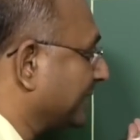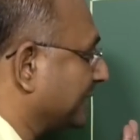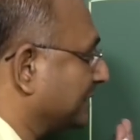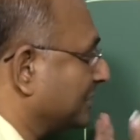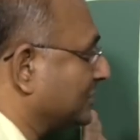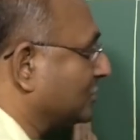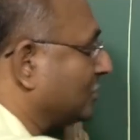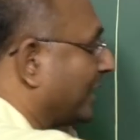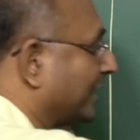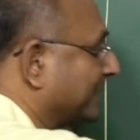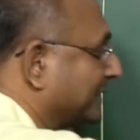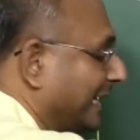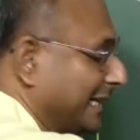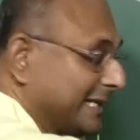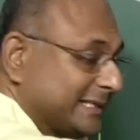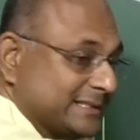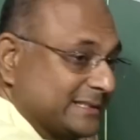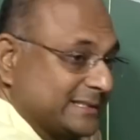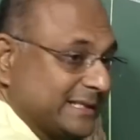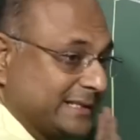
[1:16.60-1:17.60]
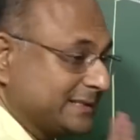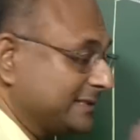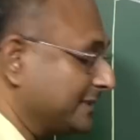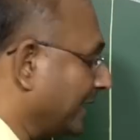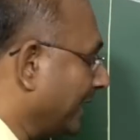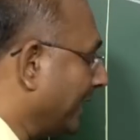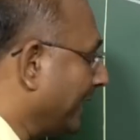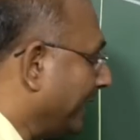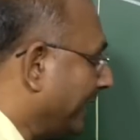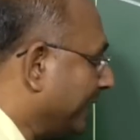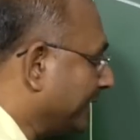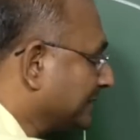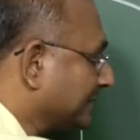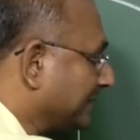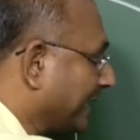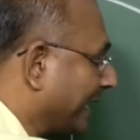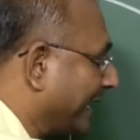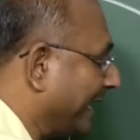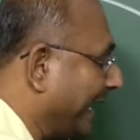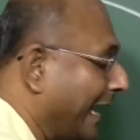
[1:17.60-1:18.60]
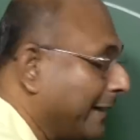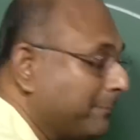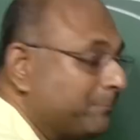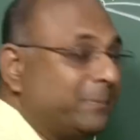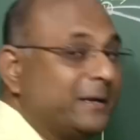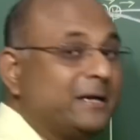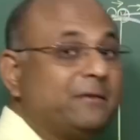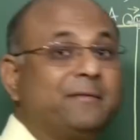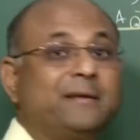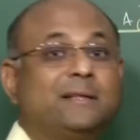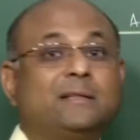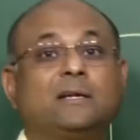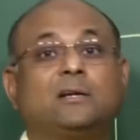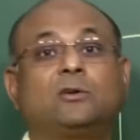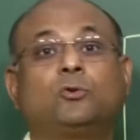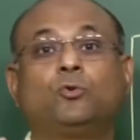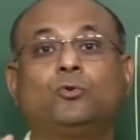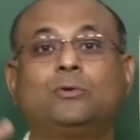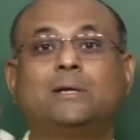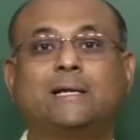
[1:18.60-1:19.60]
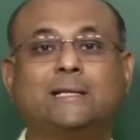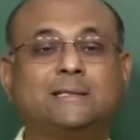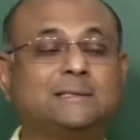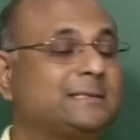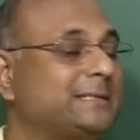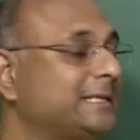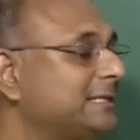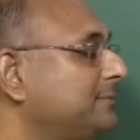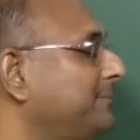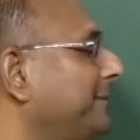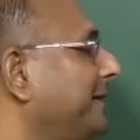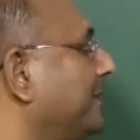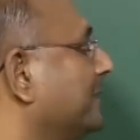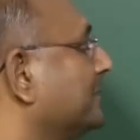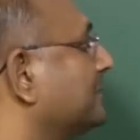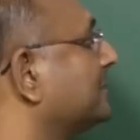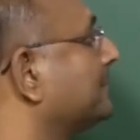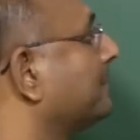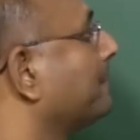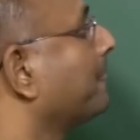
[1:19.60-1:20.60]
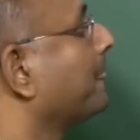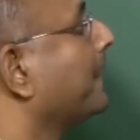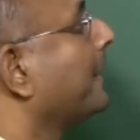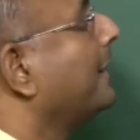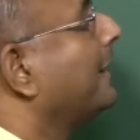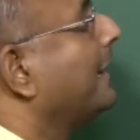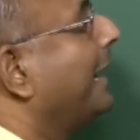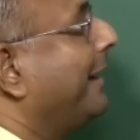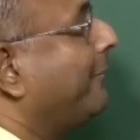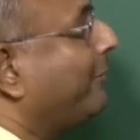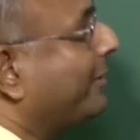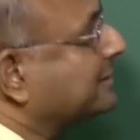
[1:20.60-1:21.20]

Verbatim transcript: 6, it's not that is 6. It is the gap between the two that is 6 meters. And